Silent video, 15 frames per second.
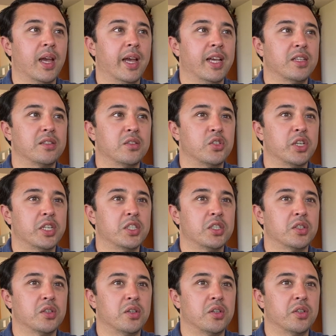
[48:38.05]
a
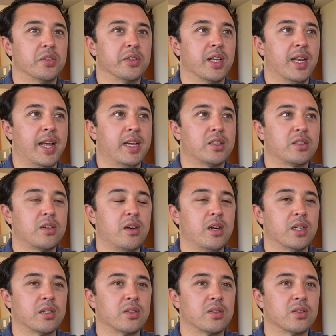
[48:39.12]
suggestion on the last
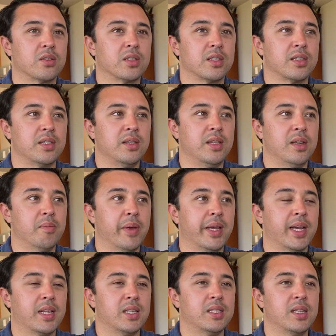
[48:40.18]
card, because it didn't
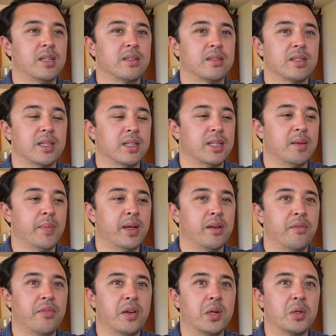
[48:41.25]
make any sense, and he
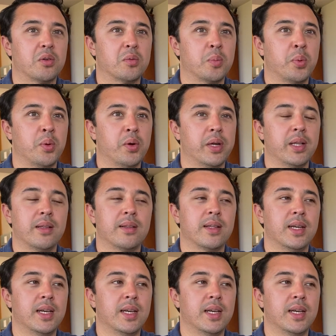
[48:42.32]
made a very good point.